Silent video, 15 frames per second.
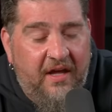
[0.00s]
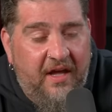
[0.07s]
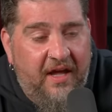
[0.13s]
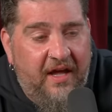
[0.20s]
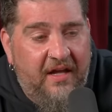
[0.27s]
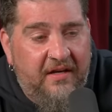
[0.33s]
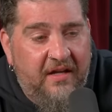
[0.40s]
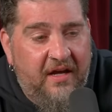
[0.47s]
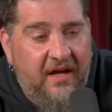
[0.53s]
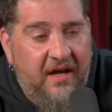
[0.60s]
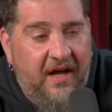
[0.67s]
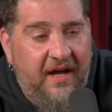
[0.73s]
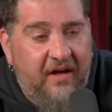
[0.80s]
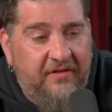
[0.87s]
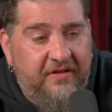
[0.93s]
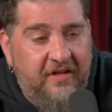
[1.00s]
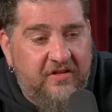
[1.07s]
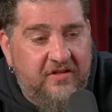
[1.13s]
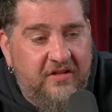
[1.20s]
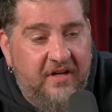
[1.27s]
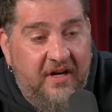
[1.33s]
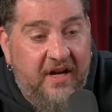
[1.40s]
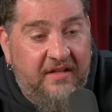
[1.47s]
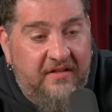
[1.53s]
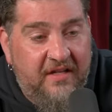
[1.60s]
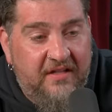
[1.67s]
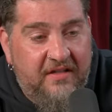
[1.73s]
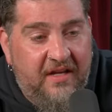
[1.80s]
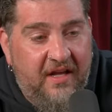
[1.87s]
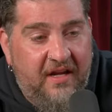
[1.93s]
And uh, I auditioned and I
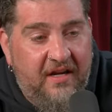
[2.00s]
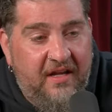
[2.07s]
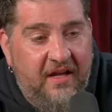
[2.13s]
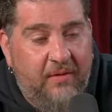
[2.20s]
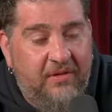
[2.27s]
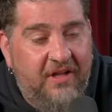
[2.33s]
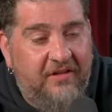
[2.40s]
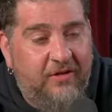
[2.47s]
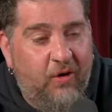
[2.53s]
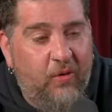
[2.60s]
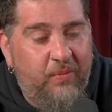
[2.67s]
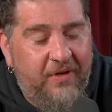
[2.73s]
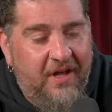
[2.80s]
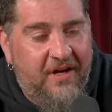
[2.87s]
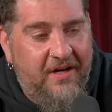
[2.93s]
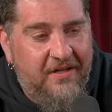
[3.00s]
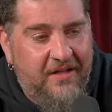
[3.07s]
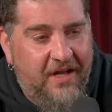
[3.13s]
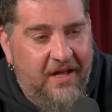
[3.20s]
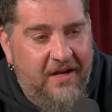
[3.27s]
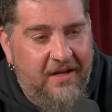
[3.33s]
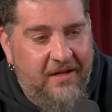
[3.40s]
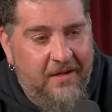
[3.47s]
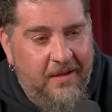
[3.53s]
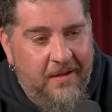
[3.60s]
didn't get it. And when they told me I didn't get it,